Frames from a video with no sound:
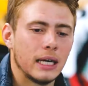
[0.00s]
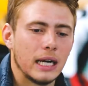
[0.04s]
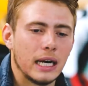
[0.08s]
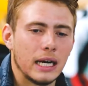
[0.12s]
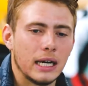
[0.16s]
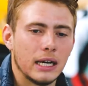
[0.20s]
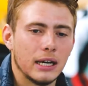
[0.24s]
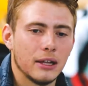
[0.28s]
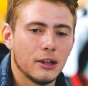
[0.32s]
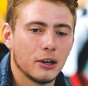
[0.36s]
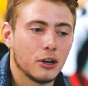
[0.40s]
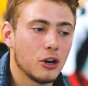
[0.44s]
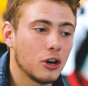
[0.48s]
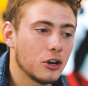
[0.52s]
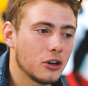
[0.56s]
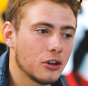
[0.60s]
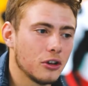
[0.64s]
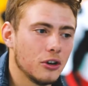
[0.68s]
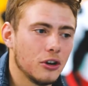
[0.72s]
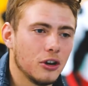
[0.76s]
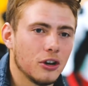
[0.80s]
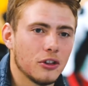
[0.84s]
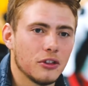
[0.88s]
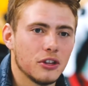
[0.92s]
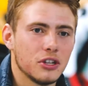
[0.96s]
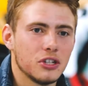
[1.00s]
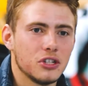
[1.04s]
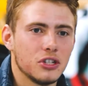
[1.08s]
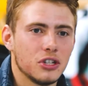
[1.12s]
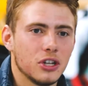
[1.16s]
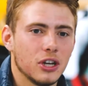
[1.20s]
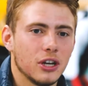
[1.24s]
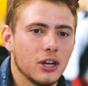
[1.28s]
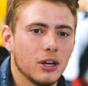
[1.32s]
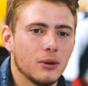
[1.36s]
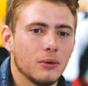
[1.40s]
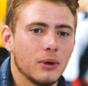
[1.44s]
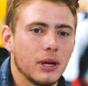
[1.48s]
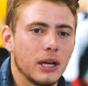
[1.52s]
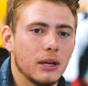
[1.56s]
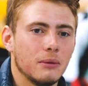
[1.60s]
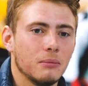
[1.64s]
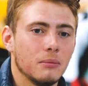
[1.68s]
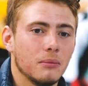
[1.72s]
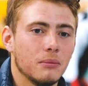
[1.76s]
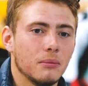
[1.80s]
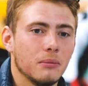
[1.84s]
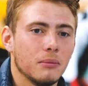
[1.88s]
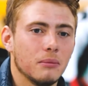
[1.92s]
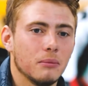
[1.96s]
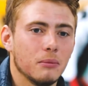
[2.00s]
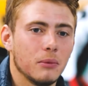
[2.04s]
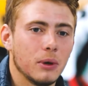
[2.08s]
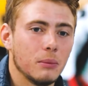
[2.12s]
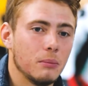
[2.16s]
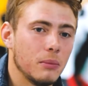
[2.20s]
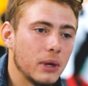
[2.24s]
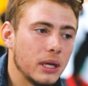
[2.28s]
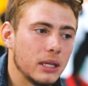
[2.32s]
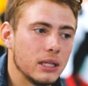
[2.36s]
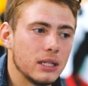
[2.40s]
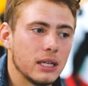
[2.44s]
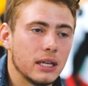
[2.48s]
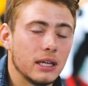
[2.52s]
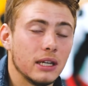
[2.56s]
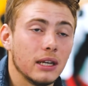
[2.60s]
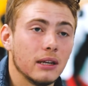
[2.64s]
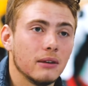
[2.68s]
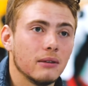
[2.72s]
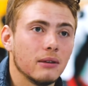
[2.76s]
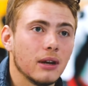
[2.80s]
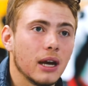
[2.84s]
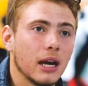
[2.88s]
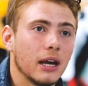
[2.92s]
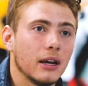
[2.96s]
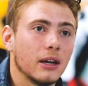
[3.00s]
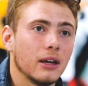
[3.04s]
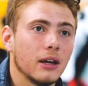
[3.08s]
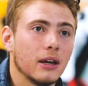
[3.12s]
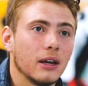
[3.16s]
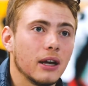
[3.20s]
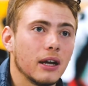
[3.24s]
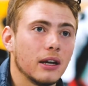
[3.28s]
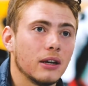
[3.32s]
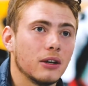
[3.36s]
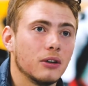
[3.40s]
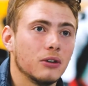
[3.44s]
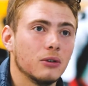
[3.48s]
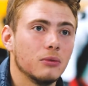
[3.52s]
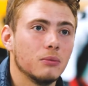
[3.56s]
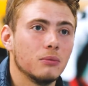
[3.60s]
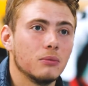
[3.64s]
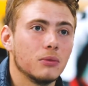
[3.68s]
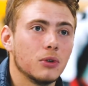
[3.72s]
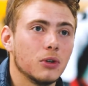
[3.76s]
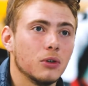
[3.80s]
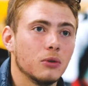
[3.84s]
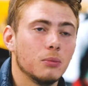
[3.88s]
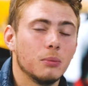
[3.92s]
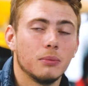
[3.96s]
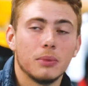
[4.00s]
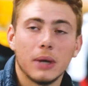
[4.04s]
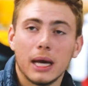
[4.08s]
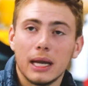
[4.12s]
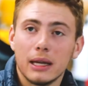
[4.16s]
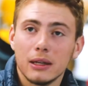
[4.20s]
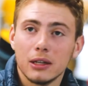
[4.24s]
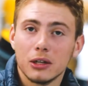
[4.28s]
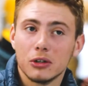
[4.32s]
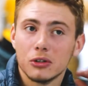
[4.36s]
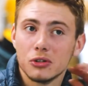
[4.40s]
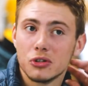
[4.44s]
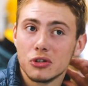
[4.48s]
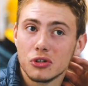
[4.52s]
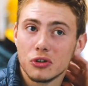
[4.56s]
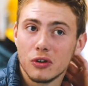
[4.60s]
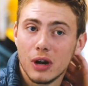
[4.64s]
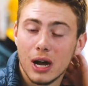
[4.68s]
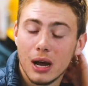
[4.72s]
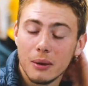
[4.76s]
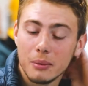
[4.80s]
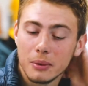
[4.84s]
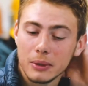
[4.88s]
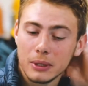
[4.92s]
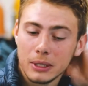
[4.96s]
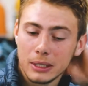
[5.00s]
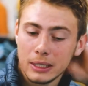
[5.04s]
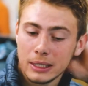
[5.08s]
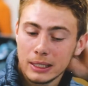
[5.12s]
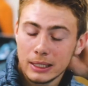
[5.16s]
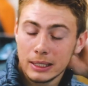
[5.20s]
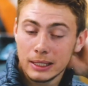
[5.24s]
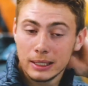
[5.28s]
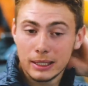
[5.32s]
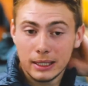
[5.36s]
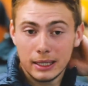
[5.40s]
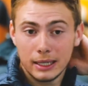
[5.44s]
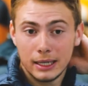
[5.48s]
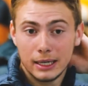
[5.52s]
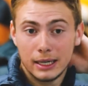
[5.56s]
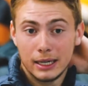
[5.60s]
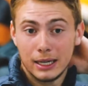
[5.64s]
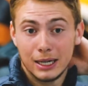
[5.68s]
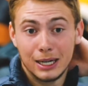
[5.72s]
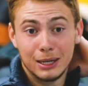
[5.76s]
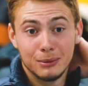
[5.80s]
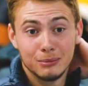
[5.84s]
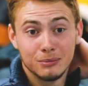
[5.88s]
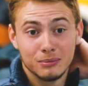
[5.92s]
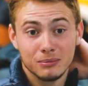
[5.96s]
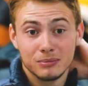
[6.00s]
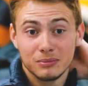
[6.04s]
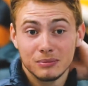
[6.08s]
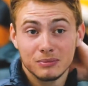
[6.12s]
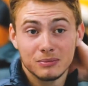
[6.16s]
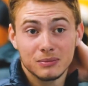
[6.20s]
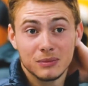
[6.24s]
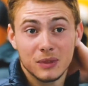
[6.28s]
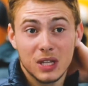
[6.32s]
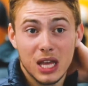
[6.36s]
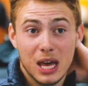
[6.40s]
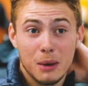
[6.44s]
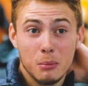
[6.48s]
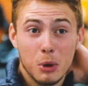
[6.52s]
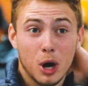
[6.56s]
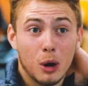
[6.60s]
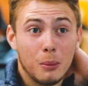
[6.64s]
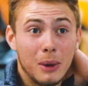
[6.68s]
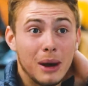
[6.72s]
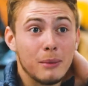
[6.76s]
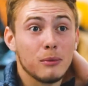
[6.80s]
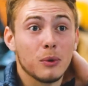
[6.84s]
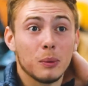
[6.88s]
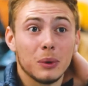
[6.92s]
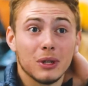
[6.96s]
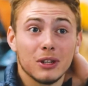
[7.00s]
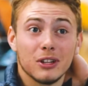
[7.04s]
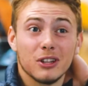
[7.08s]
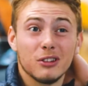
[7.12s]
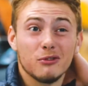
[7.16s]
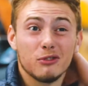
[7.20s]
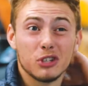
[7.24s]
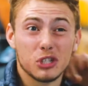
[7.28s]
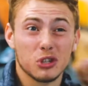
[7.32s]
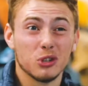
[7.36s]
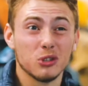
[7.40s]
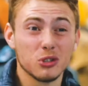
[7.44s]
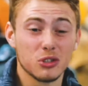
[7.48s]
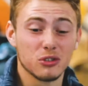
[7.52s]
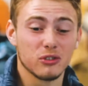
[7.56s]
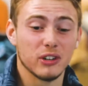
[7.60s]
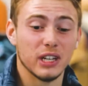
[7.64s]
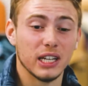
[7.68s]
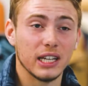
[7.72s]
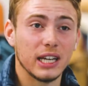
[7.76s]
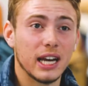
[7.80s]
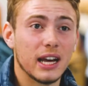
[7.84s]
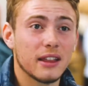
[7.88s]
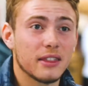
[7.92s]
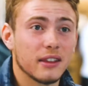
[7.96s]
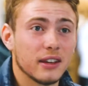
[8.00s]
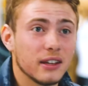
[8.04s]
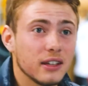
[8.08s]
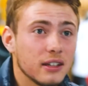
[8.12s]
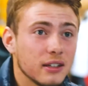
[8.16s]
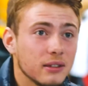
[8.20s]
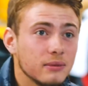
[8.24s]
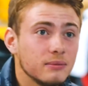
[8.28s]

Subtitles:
the Cock of the North this year, when me and Dean had a good battle, a good scrap, they're more memorable than the results really, I think.